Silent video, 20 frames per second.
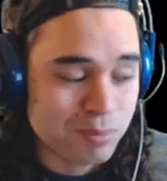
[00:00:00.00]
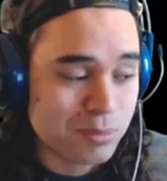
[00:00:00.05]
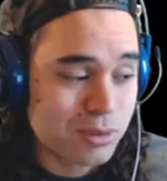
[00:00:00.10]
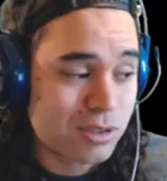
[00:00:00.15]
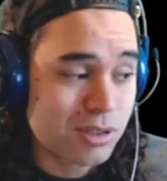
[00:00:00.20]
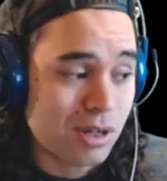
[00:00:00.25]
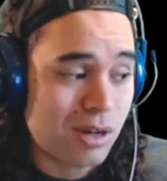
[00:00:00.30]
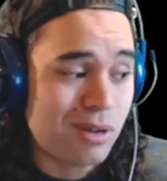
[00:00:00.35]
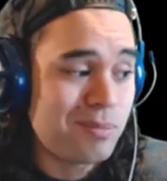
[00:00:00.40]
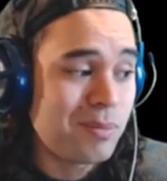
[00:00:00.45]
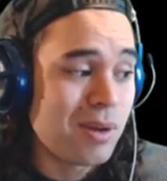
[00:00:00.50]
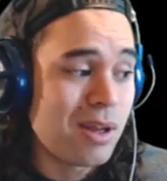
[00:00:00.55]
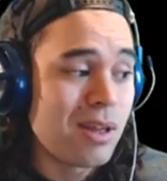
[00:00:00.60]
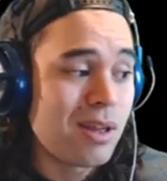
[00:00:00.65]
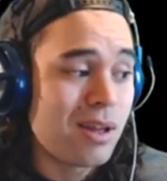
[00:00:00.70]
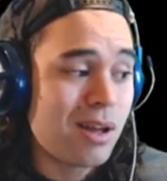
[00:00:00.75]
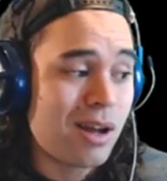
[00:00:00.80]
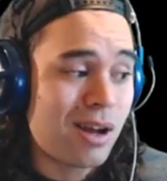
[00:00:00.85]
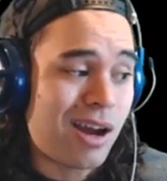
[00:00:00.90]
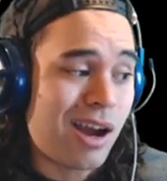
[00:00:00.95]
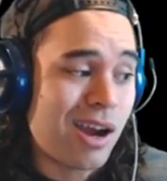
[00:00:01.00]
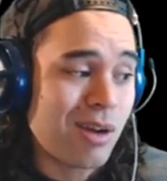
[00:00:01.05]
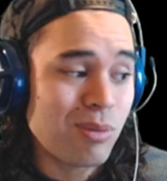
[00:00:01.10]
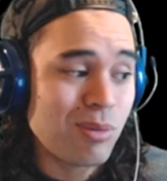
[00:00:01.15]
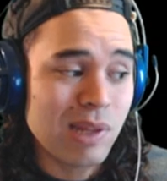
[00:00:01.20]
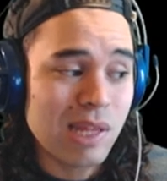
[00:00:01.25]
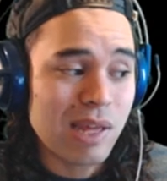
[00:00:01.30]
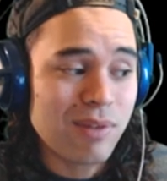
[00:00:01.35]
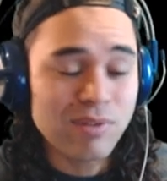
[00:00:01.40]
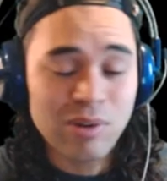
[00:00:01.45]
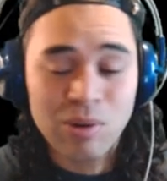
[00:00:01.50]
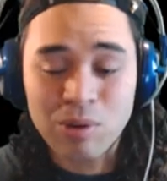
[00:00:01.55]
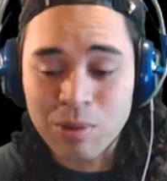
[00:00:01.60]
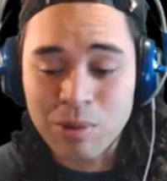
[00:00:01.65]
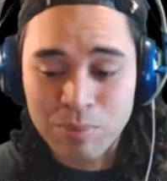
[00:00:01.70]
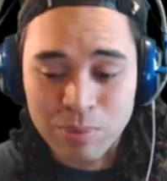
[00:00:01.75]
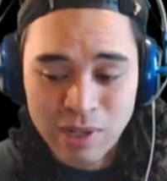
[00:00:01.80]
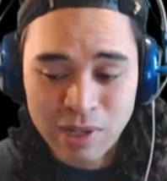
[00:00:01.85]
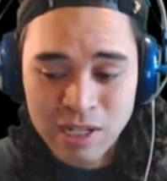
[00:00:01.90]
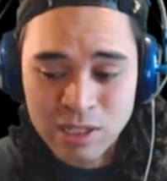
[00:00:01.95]
So I really have no
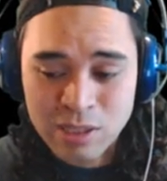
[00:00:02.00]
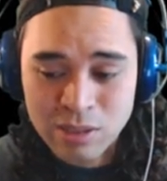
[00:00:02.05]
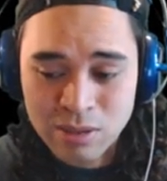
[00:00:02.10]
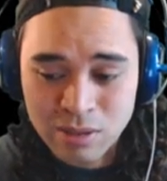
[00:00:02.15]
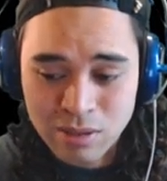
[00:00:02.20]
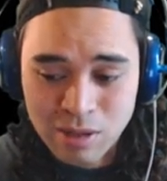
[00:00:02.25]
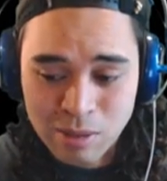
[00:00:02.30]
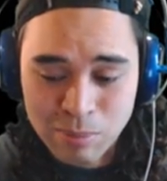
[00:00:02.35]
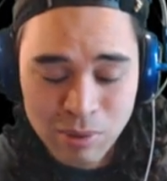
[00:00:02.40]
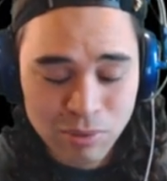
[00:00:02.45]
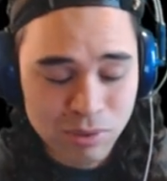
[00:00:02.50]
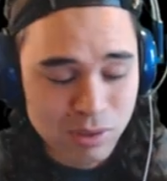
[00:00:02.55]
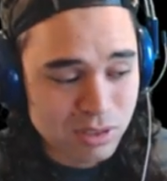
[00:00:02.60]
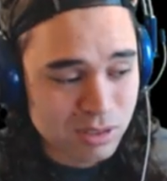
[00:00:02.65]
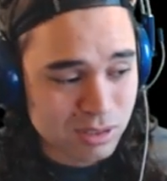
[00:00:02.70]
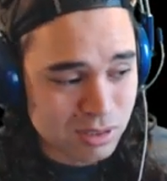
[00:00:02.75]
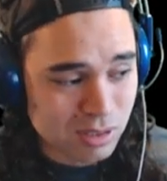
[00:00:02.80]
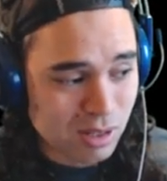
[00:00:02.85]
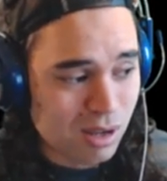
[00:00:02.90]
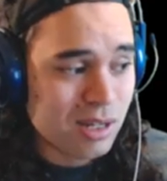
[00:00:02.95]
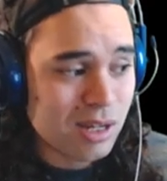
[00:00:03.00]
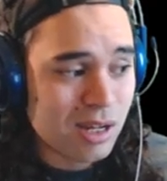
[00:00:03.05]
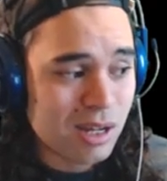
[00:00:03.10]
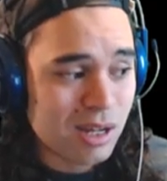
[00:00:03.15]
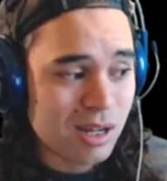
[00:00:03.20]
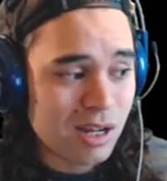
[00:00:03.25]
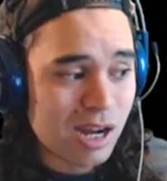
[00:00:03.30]
complaints about this song.